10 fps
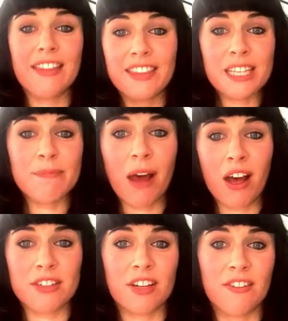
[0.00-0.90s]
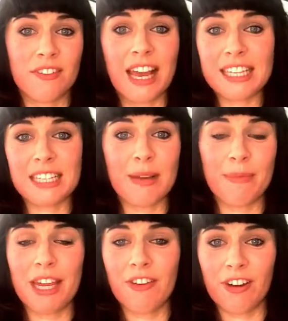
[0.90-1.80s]
And this part of gas
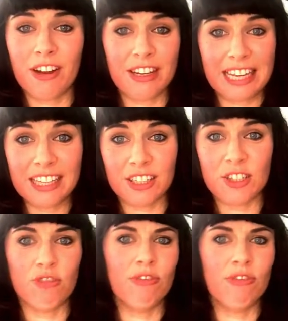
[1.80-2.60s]
lamp era England